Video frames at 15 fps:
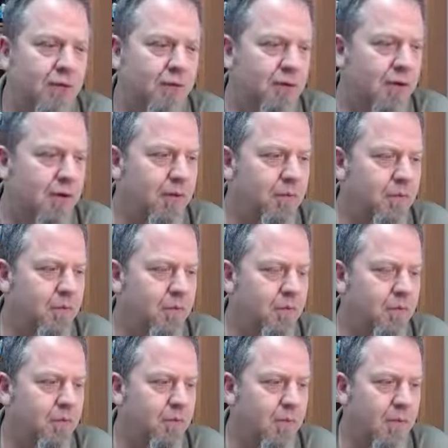from
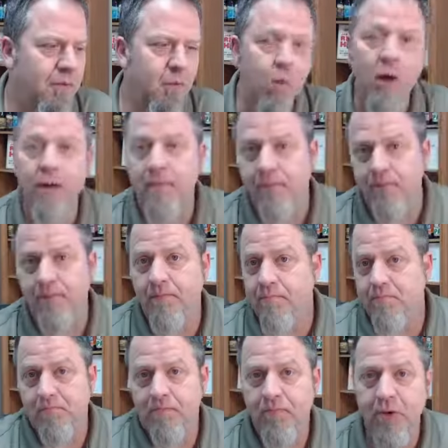one,
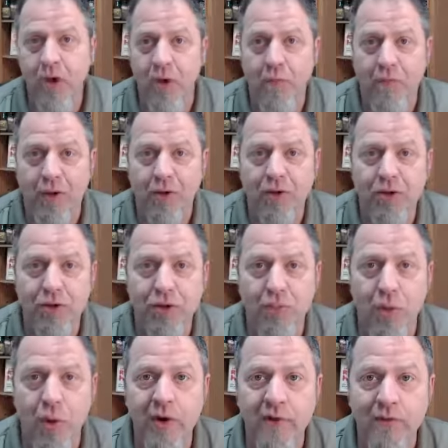you know, person's
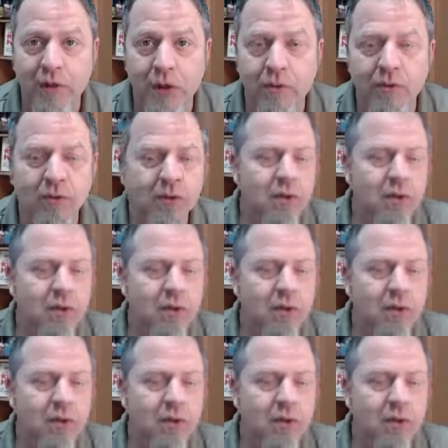point of view.